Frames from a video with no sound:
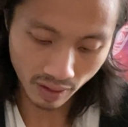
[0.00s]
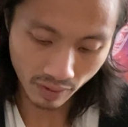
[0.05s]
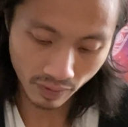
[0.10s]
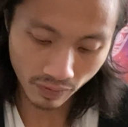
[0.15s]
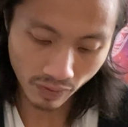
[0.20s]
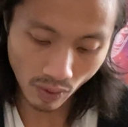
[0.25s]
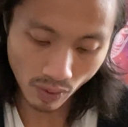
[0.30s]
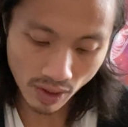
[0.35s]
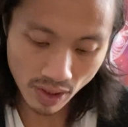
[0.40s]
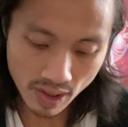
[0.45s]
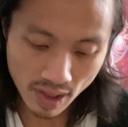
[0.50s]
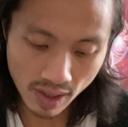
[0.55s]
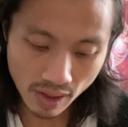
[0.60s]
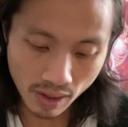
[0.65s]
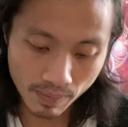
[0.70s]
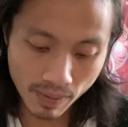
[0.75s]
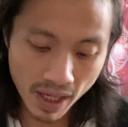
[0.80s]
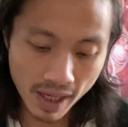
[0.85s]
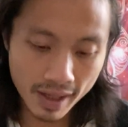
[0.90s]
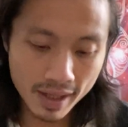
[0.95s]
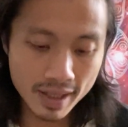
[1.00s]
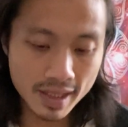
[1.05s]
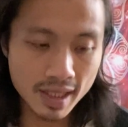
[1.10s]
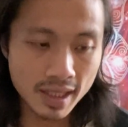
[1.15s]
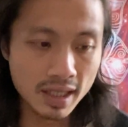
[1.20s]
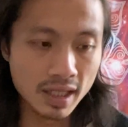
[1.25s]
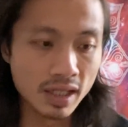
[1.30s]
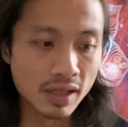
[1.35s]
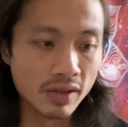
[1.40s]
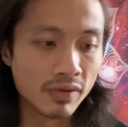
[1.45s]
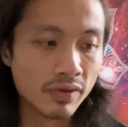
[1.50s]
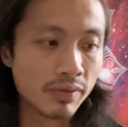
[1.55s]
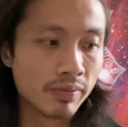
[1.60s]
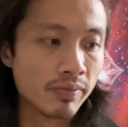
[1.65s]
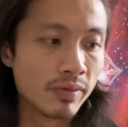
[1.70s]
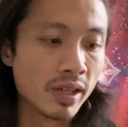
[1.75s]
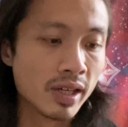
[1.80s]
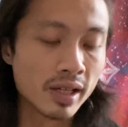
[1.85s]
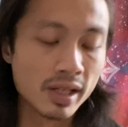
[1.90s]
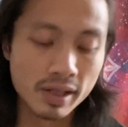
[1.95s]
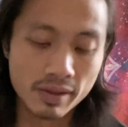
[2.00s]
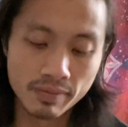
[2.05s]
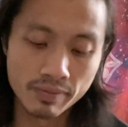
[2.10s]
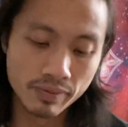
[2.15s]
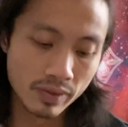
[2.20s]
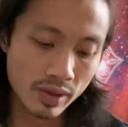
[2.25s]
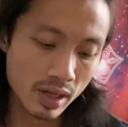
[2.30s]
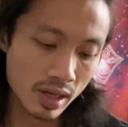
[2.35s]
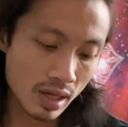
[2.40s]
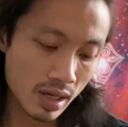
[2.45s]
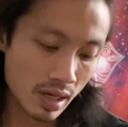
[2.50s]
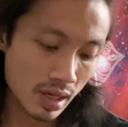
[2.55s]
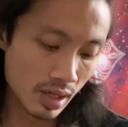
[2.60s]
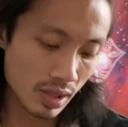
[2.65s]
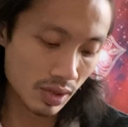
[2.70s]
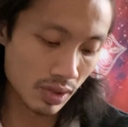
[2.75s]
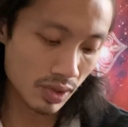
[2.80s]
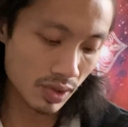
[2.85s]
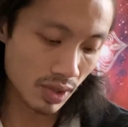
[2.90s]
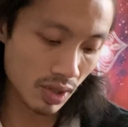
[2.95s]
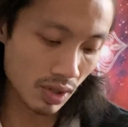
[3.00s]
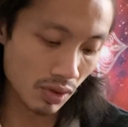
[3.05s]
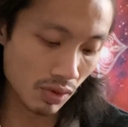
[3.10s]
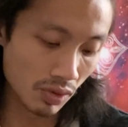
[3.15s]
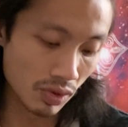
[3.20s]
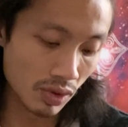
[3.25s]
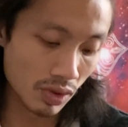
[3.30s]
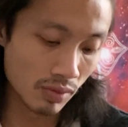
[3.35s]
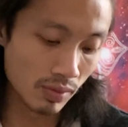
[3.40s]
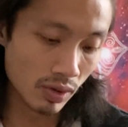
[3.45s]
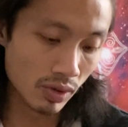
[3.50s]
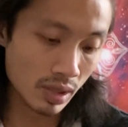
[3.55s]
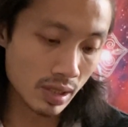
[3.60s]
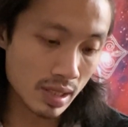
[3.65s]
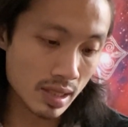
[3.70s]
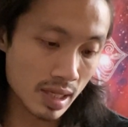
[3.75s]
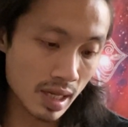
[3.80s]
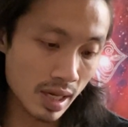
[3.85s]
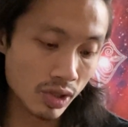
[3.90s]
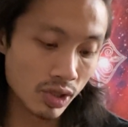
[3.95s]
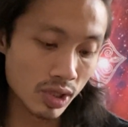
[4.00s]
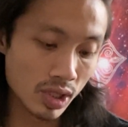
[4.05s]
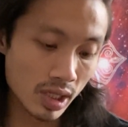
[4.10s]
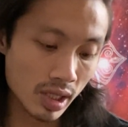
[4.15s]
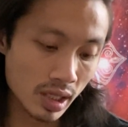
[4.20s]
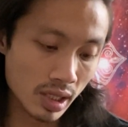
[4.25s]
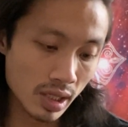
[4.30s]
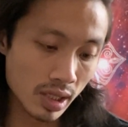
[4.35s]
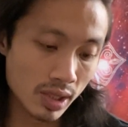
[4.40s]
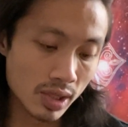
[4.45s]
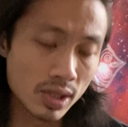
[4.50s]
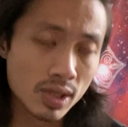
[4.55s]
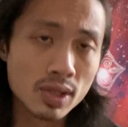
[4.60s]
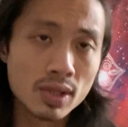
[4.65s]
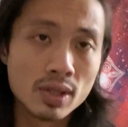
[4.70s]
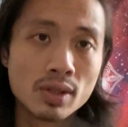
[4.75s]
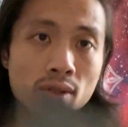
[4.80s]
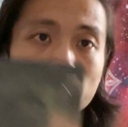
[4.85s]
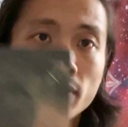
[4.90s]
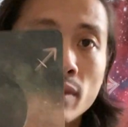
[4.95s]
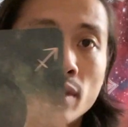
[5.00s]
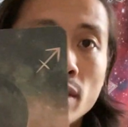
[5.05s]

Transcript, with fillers: Focus on the positive, yeah. So, new moon Sagittarius,